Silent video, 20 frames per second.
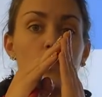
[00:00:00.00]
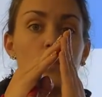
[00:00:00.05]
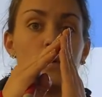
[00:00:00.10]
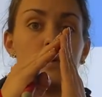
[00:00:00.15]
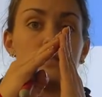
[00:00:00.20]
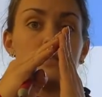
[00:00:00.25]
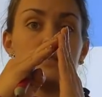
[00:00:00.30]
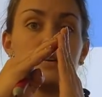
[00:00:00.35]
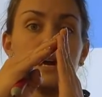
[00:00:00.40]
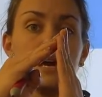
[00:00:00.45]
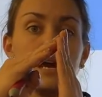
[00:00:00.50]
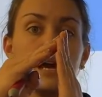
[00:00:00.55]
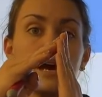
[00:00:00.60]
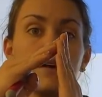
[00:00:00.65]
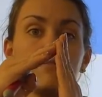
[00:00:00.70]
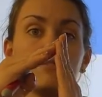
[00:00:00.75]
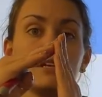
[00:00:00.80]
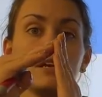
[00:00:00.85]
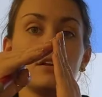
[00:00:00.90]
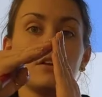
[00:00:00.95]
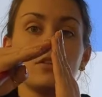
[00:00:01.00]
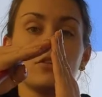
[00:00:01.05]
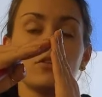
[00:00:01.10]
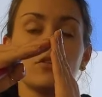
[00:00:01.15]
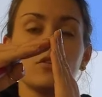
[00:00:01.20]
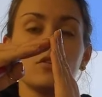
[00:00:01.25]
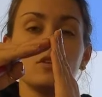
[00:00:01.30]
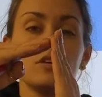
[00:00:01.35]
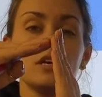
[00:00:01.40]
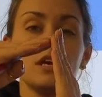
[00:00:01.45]
Once I have it at a
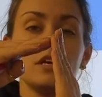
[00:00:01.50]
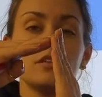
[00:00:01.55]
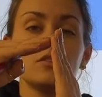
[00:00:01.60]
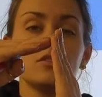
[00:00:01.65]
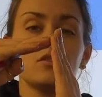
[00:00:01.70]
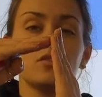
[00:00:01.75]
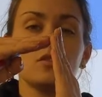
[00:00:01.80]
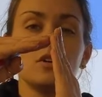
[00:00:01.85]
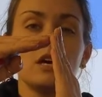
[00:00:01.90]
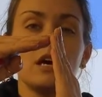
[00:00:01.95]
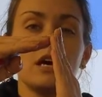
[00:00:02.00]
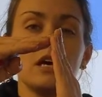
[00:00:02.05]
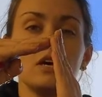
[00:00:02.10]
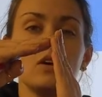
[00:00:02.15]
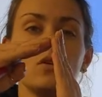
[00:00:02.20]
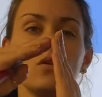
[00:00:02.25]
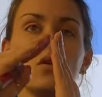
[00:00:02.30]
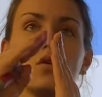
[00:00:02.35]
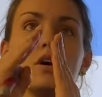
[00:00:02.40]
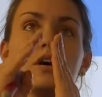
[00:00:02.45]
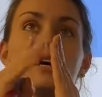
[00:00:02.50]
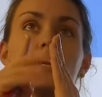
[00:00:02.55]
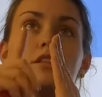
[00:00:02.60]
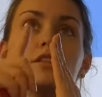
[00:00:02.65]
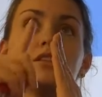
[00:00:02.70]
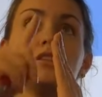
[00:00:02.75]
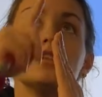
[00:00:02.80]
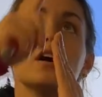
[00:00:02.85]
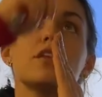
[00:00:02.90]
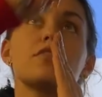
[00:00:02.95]
38-degree angle,
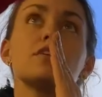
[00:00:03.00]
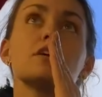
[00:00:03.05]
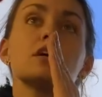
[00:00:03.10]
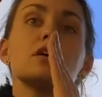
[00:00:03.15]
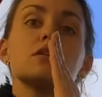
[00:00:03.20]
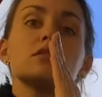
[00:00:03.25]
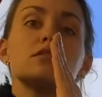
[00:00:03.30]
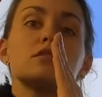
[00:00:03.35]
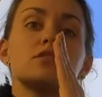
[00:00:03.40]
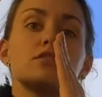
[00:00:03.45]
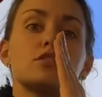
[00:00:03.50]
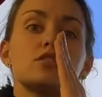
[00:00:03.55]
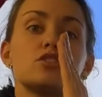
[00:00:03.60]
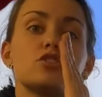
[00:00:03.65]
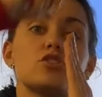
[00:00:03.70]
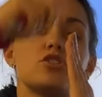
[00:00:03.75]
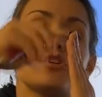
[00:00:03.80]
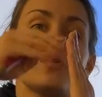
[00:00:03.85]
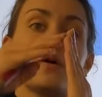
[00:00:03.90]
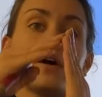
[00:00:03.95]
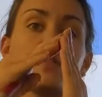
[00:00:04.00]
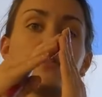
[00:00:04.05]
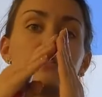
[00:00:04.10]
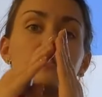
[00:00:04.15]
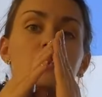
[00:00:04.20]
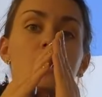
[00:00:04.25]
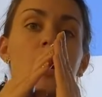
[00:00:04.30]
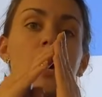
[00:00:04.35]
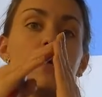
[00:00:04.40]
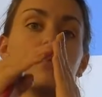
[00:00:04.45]
nothing else is going to show out the
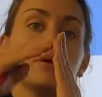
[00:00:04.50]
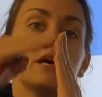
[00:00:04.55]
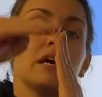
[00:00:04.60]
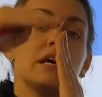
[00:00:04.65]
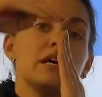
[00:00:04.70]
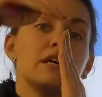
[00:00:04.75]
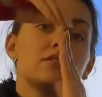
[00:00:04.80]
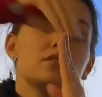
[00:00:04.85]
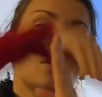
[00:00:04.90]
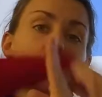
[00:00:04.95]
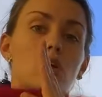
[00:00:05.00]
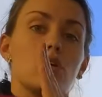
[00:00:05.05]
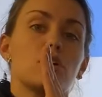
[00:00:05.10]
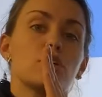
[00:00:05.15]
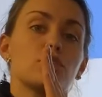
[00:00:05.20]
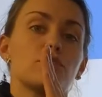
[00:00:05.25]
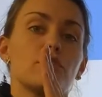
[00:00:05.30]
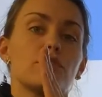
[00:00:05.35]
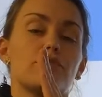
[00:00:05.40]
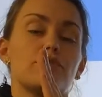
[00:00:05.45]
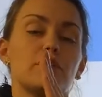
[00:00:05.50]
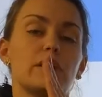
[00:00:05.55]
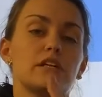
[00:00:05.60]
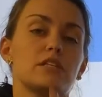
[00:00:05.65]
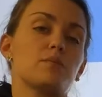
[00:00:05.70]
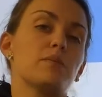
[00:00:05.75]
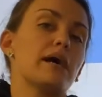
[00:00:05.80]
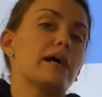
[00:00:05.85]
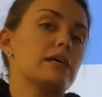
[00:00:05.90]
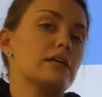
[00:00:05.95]
top. It's all going to
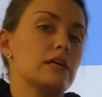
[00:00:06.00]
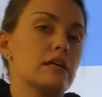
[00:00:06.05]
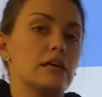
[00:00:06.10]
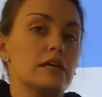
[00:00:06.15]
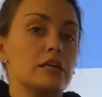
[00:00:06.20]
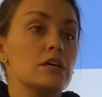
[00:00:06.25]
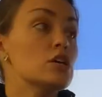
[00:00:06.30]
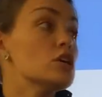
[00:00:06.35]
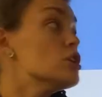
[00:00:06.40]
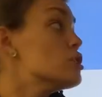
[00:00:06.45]
reflect back in.